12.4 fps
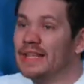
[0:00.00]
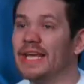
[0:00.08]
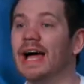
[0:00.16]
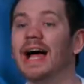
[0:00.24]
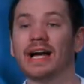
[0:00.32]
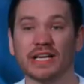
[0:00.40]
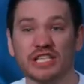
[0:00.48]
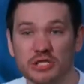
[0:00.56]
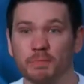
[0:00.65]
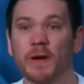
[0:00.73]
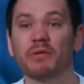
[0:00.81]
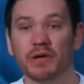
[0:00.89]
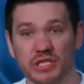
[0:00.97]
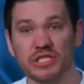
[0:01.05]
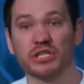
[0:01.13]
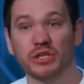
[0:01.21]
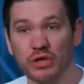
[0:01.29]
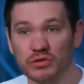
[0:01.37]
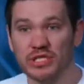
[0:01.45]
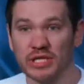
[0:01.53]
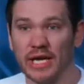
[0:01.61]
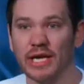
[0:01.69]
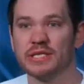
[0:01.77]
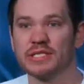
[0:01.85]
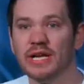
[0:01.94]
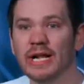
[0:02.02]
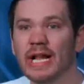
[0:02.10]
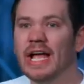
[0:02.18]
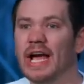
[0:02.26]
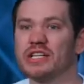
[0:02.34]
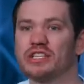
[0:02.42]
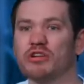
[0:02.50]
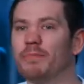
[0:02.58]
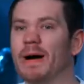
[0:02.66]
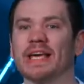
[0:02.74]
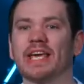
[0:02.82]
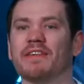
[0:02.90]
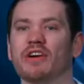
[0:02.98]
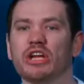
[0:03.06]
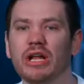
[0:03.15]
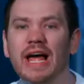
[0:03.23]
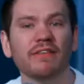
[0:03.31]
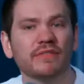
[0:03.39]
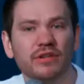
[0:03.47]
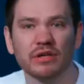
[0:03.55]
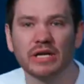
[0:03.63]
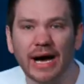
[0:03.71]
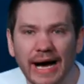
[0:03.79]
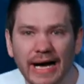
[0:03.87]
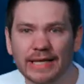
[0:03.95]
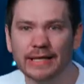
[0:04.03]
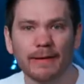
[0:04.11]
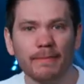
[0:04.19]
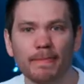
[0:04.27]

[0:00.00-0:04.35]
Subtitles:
they are experiencing those things. And so by giving your life to God,